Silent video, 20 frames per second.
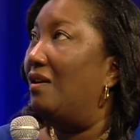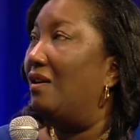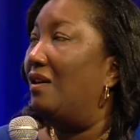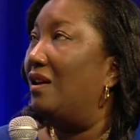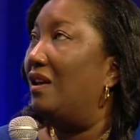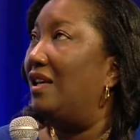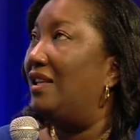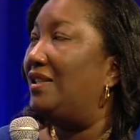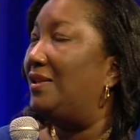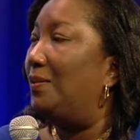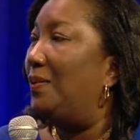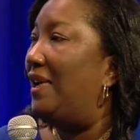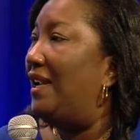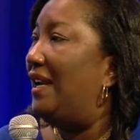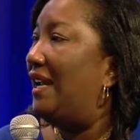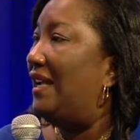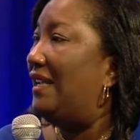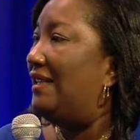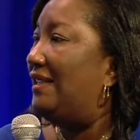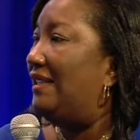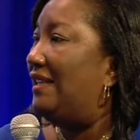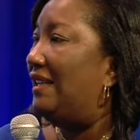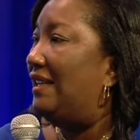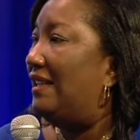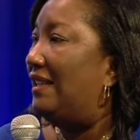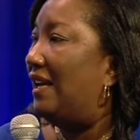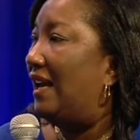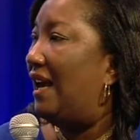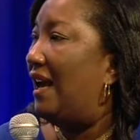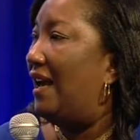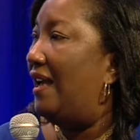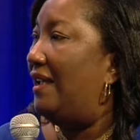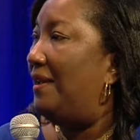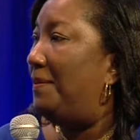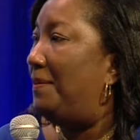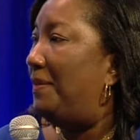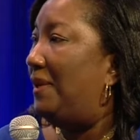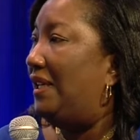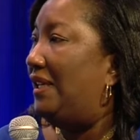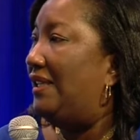is when I see the
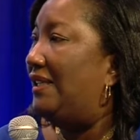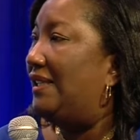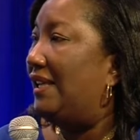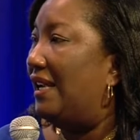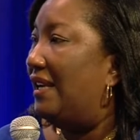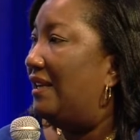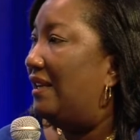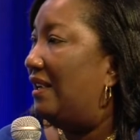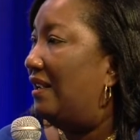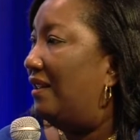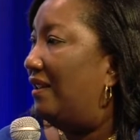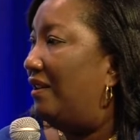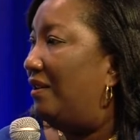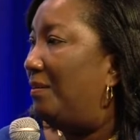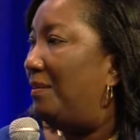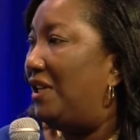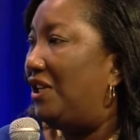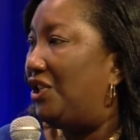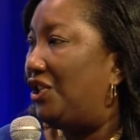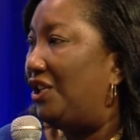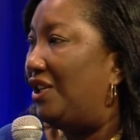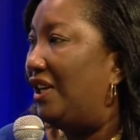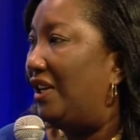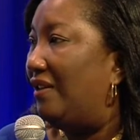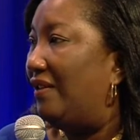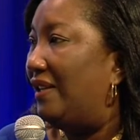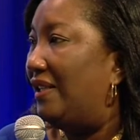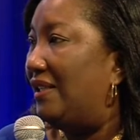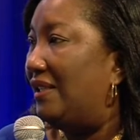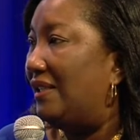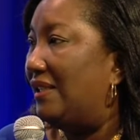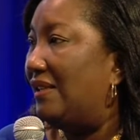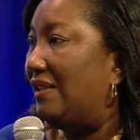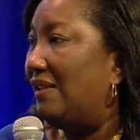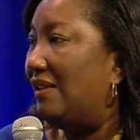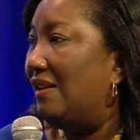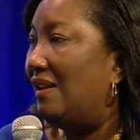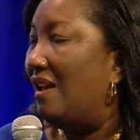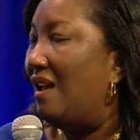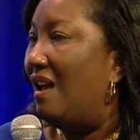IMB sending their missionaries.
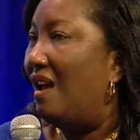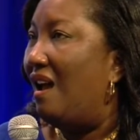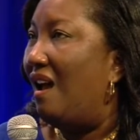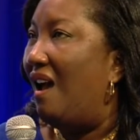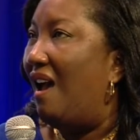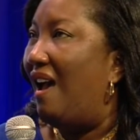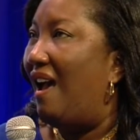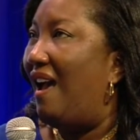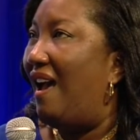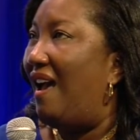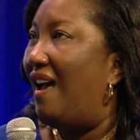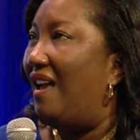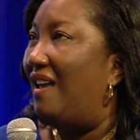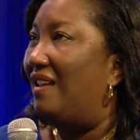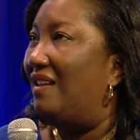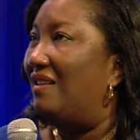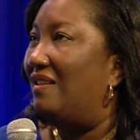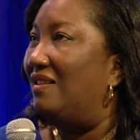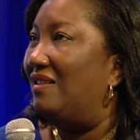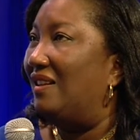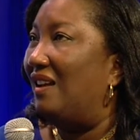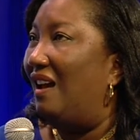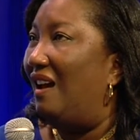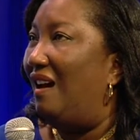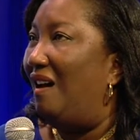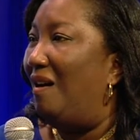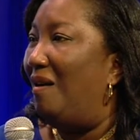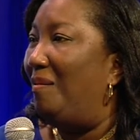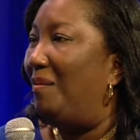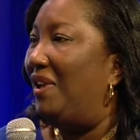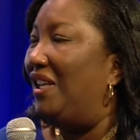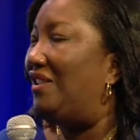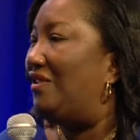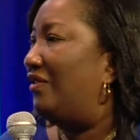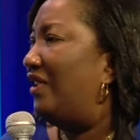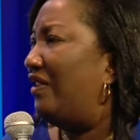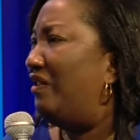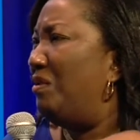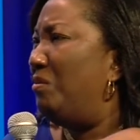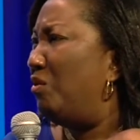And it's
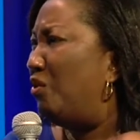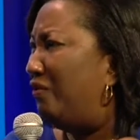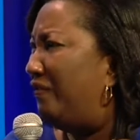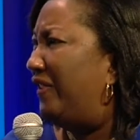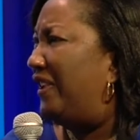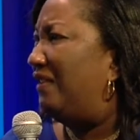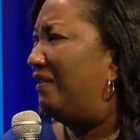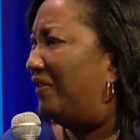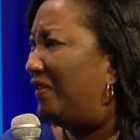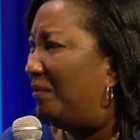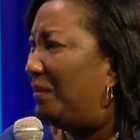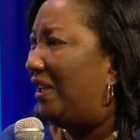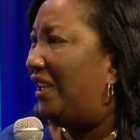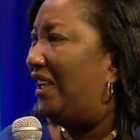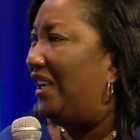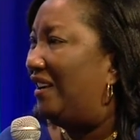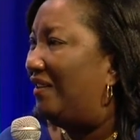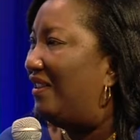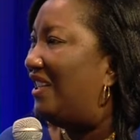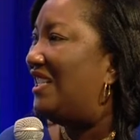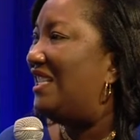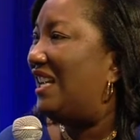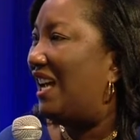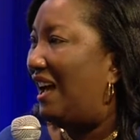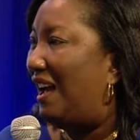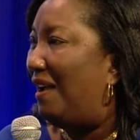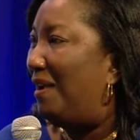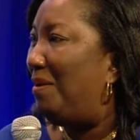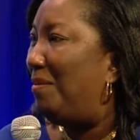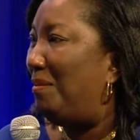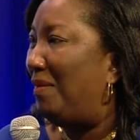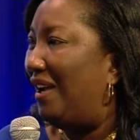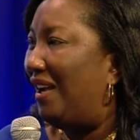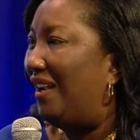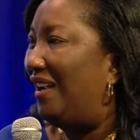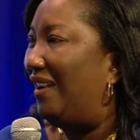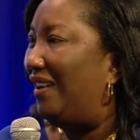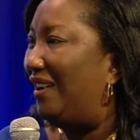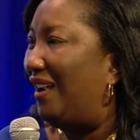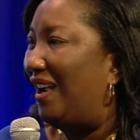very moving for me every time.
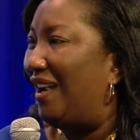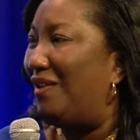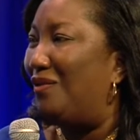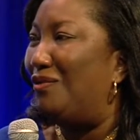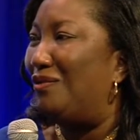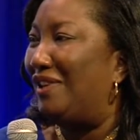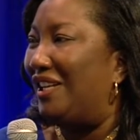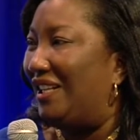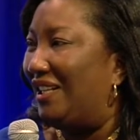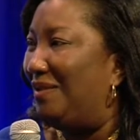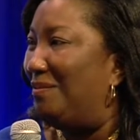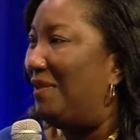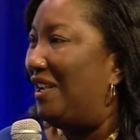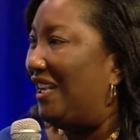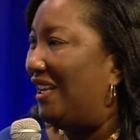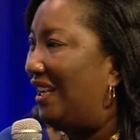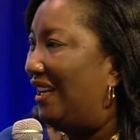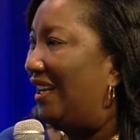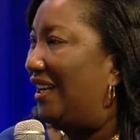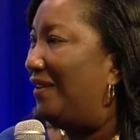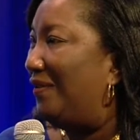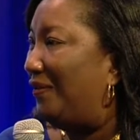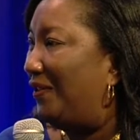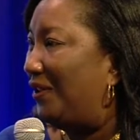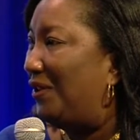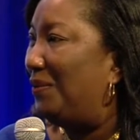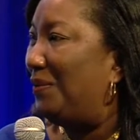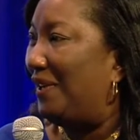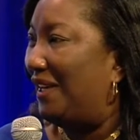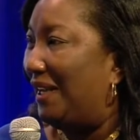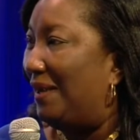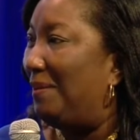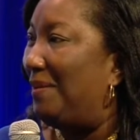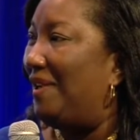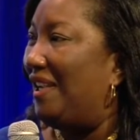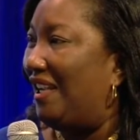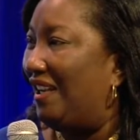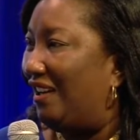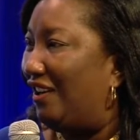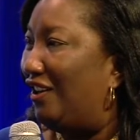I really make an effort when I'm
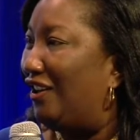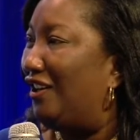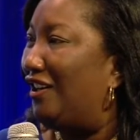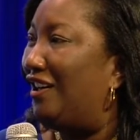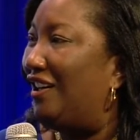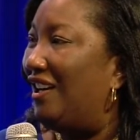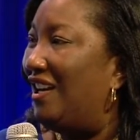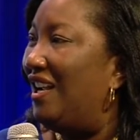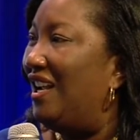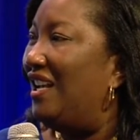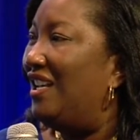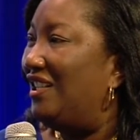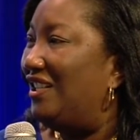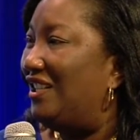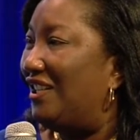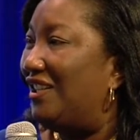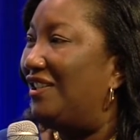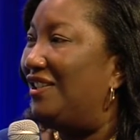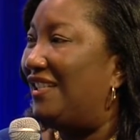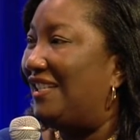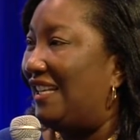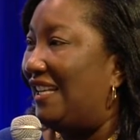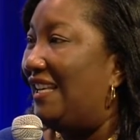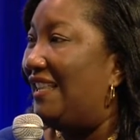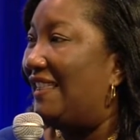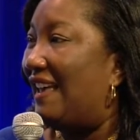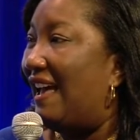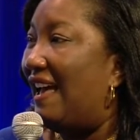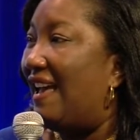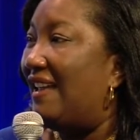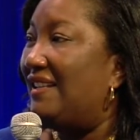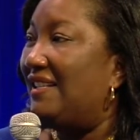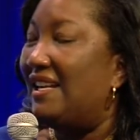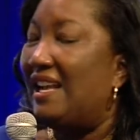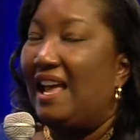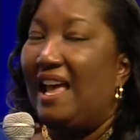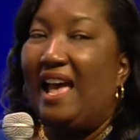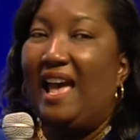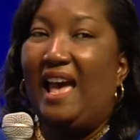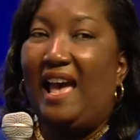here to see that.
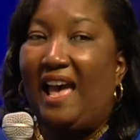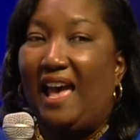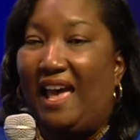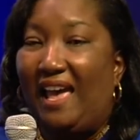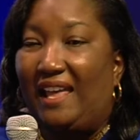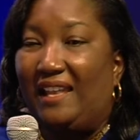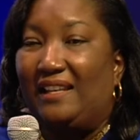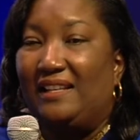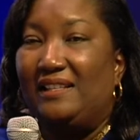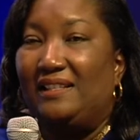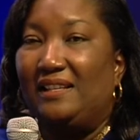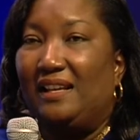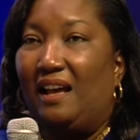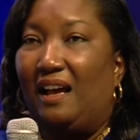And